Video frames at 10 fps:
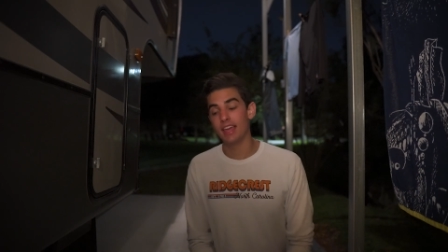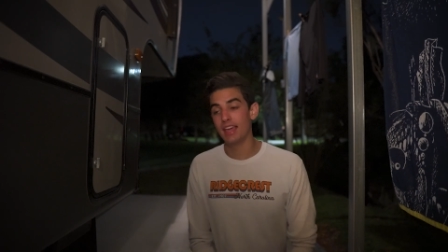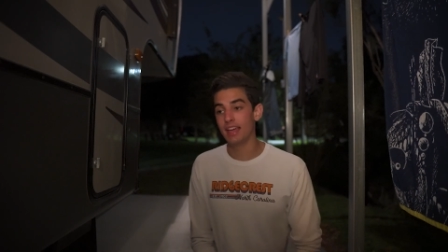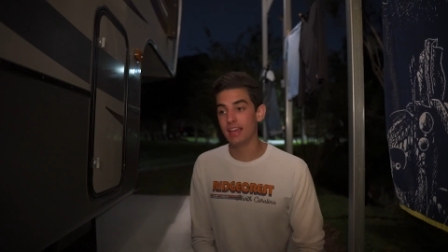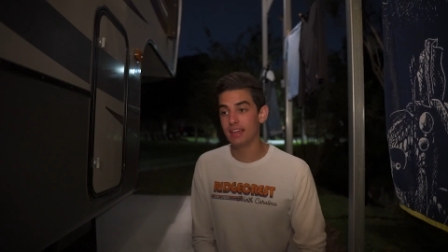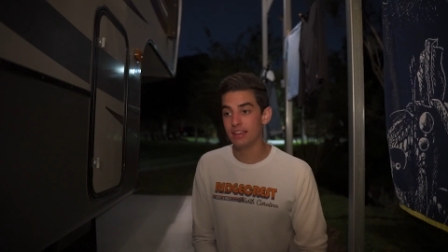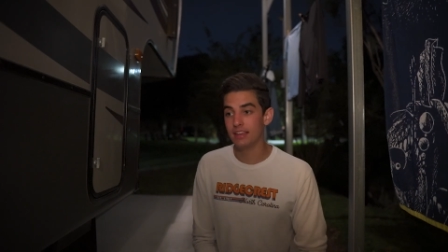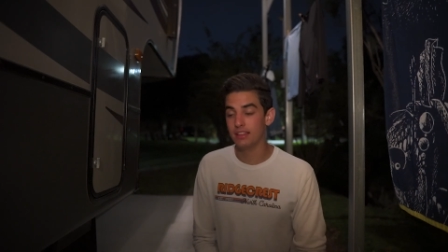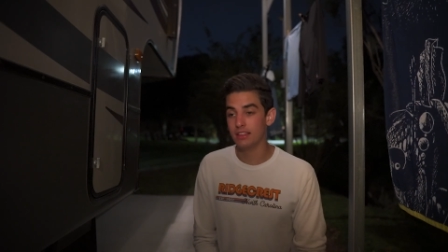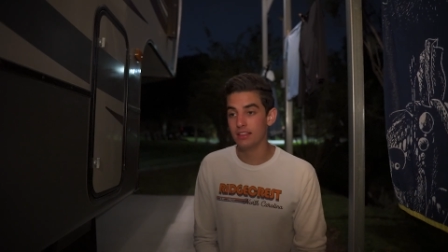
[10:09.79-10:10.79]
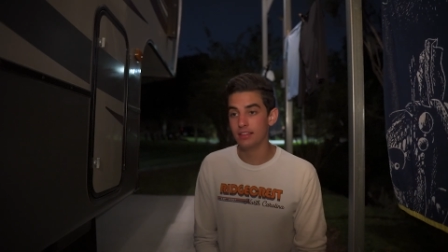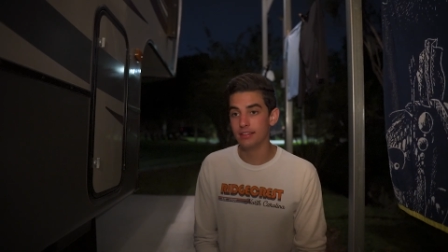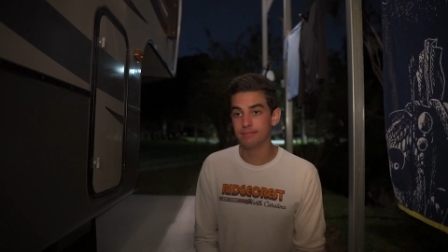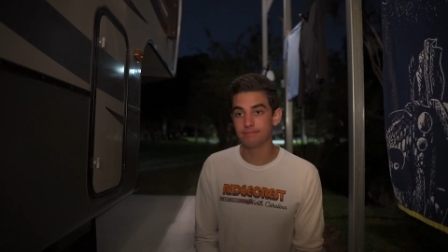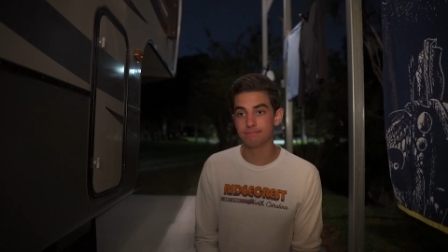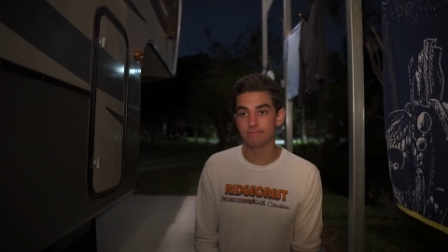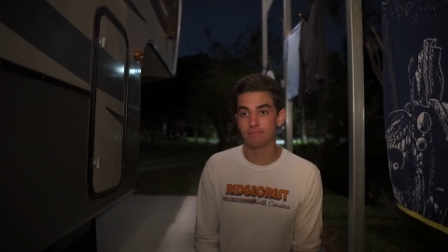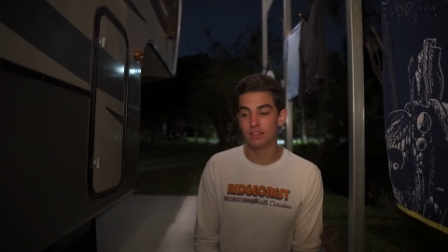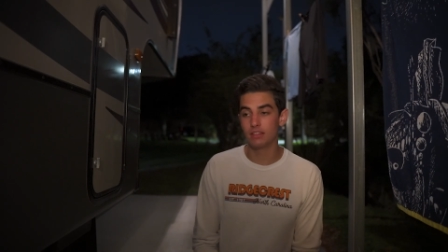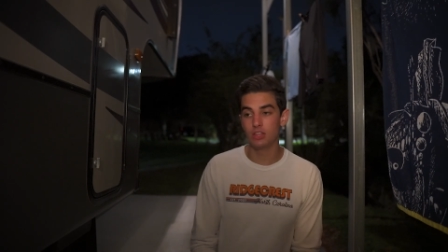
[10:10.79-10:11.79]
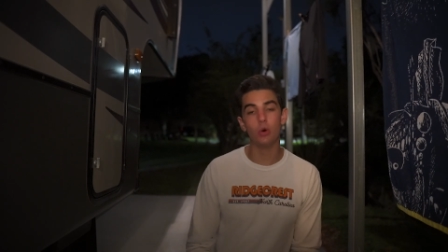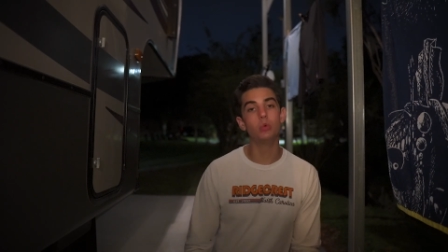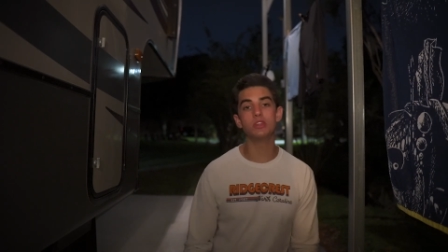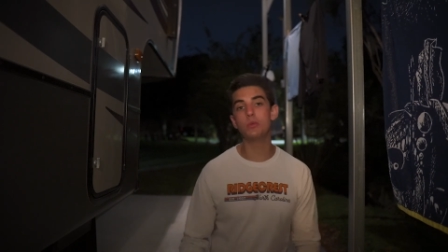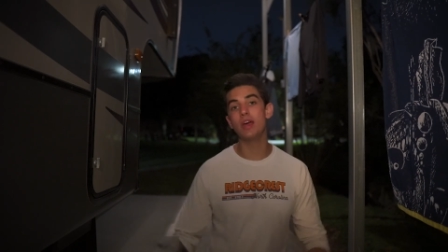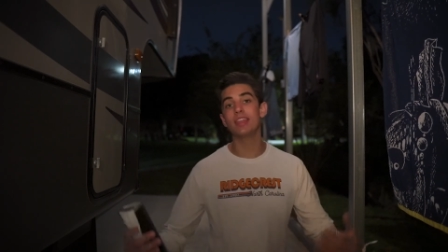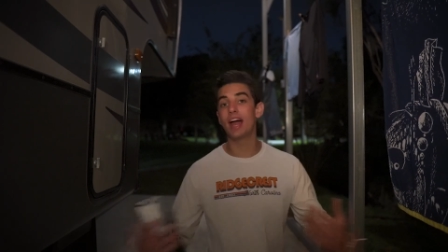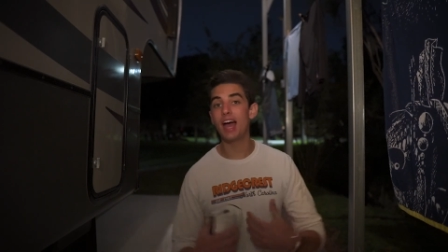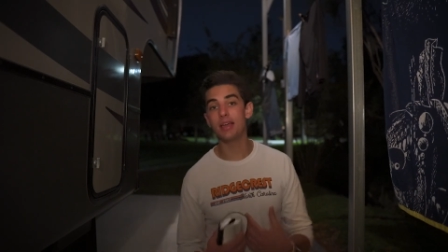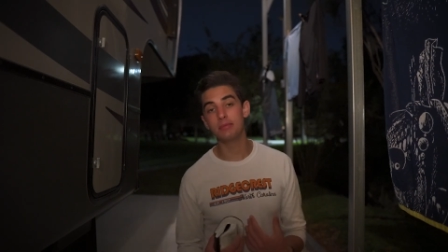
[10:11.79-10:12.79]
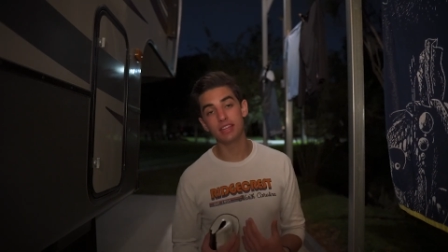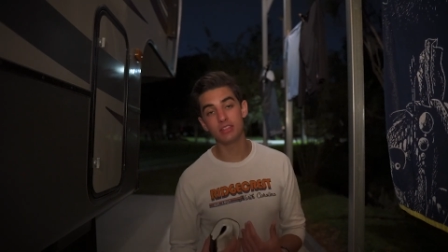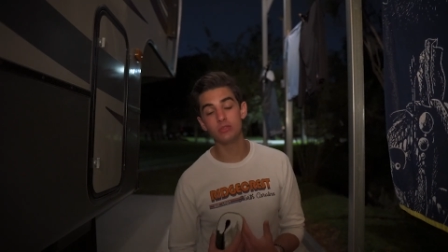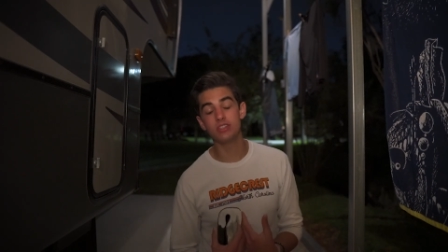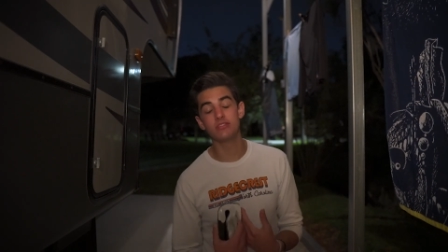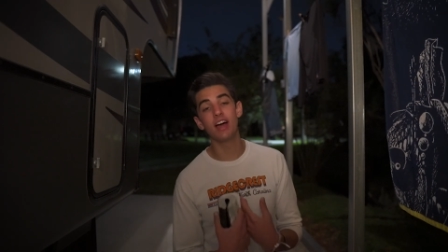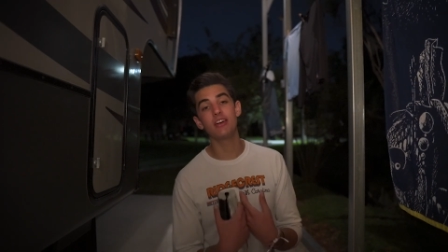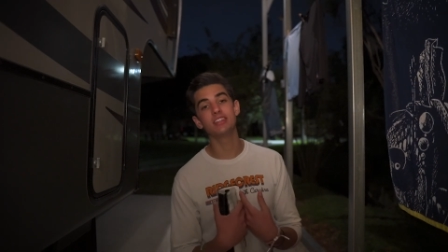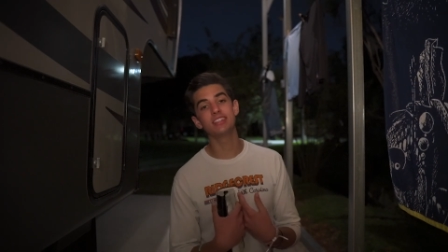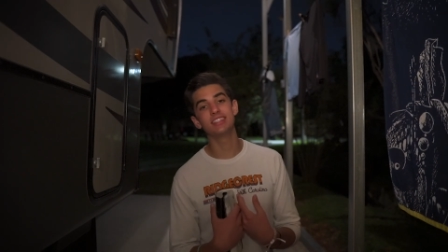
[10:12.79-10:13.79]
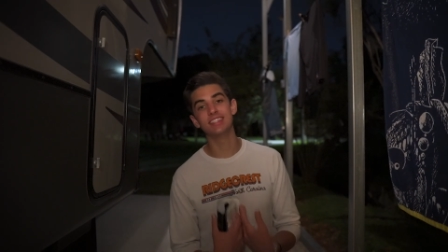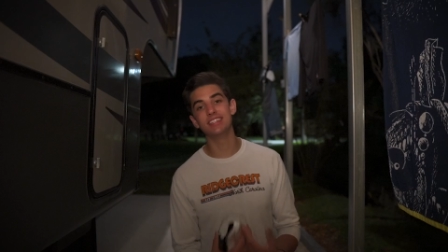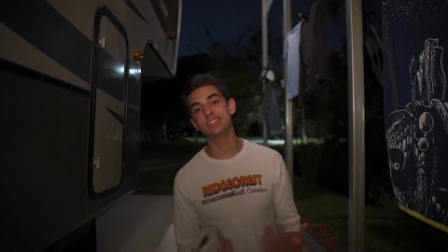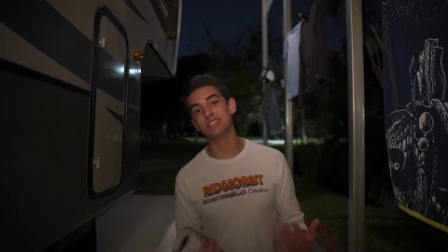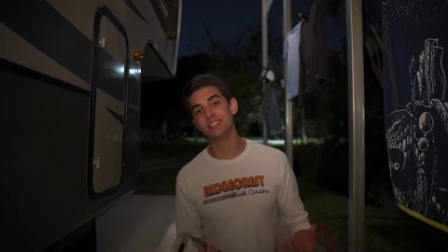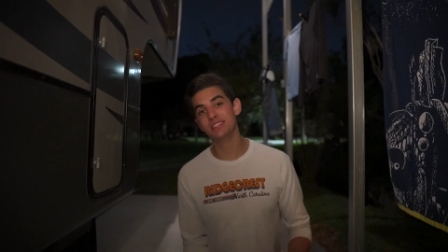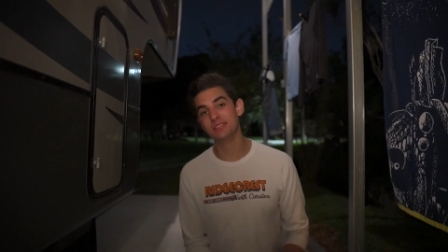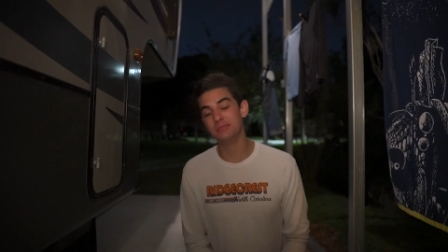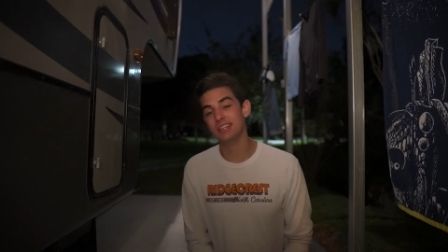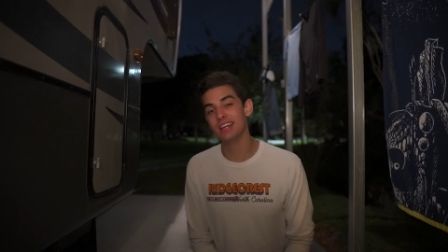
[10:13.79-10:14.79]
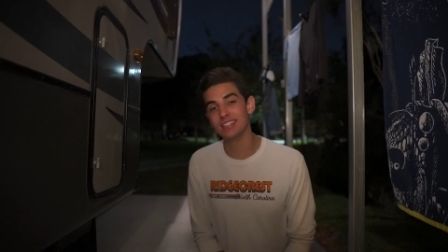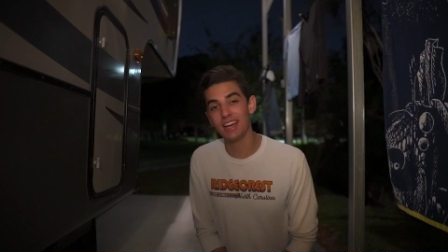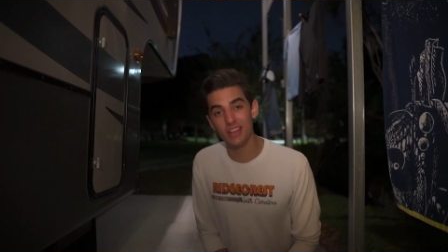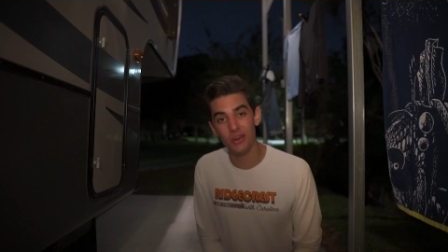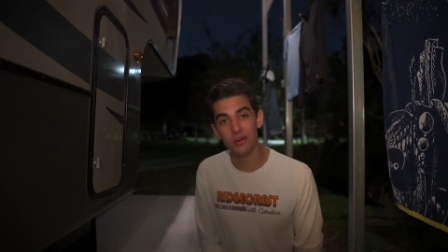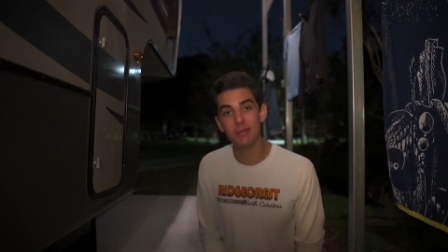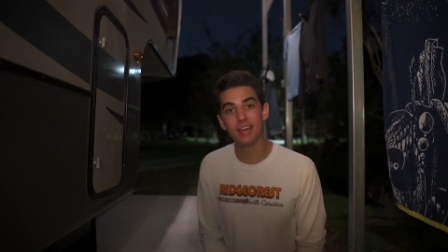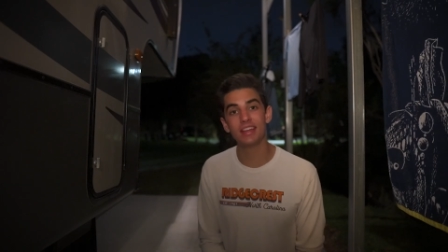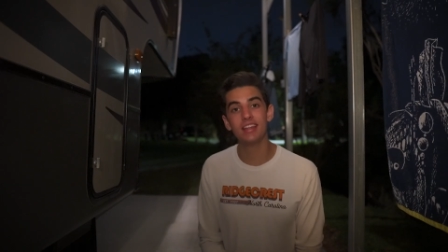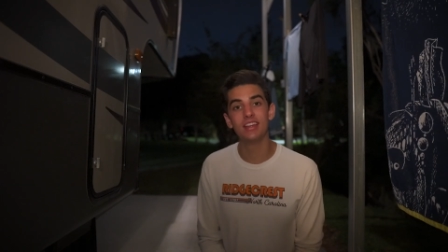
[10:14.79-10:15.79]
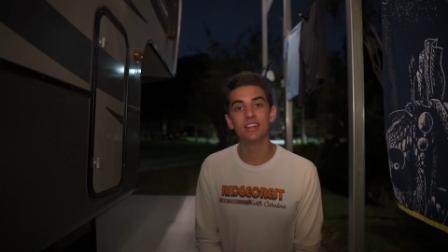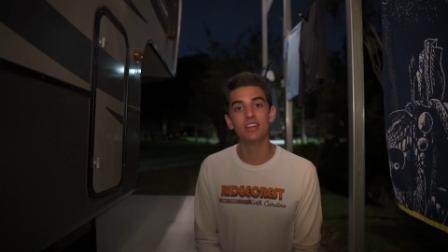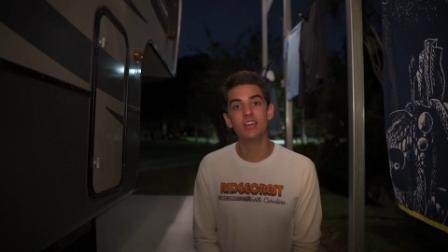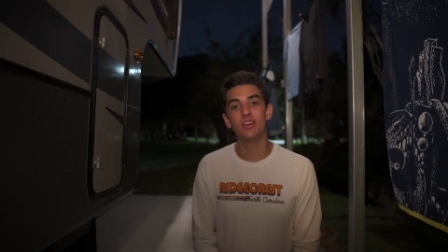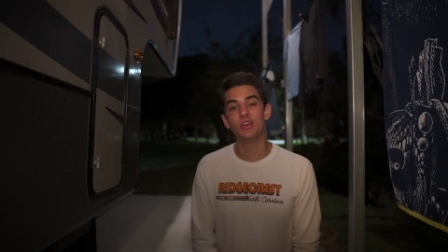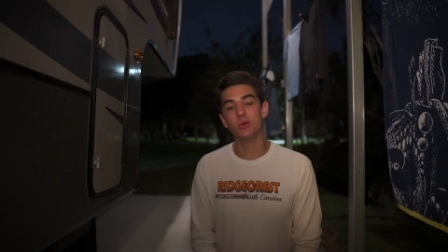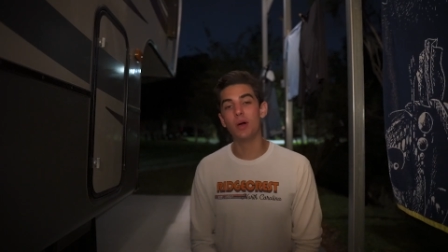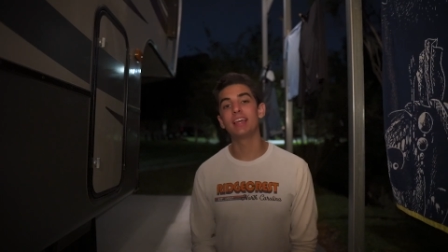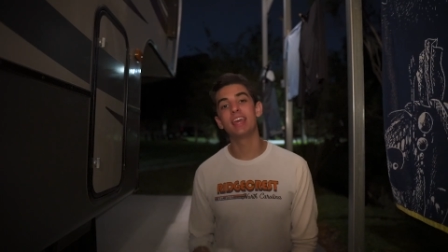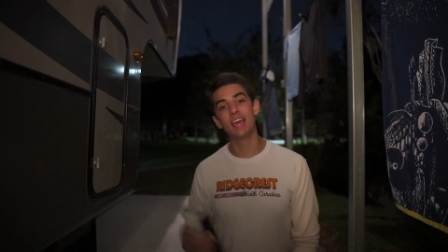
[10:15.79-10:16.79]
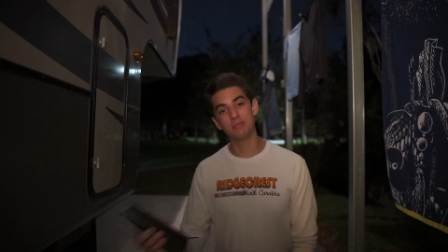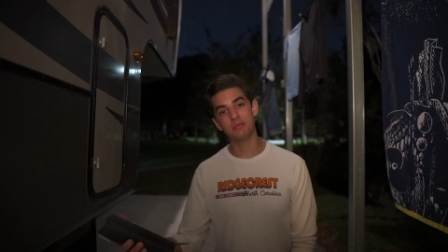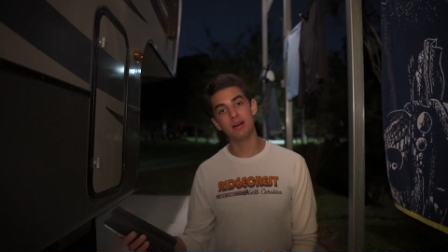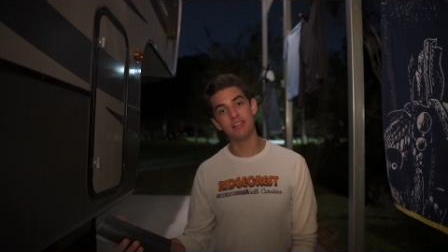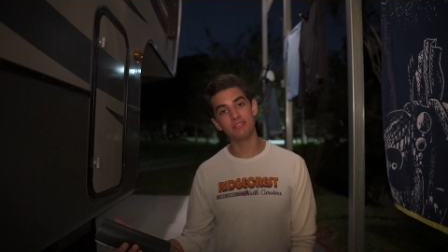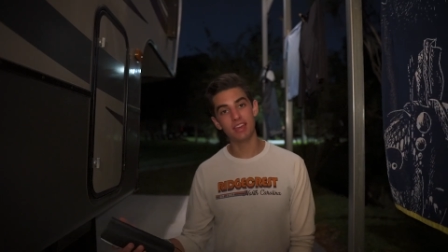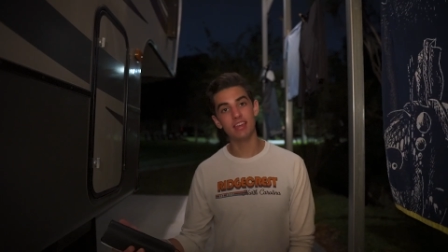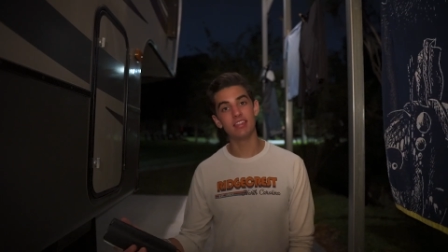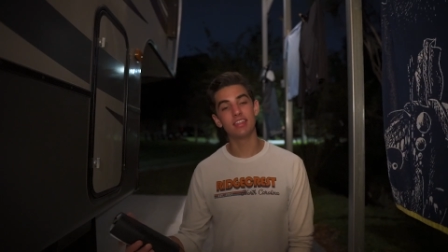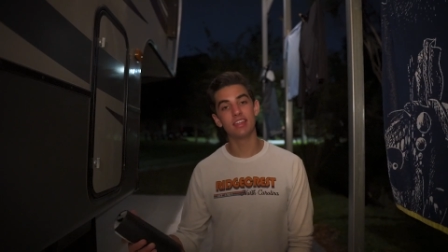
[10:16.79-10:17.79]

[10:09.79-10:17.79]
And uh, the only way that I am getting through this virus is because I know a man who I can put my faith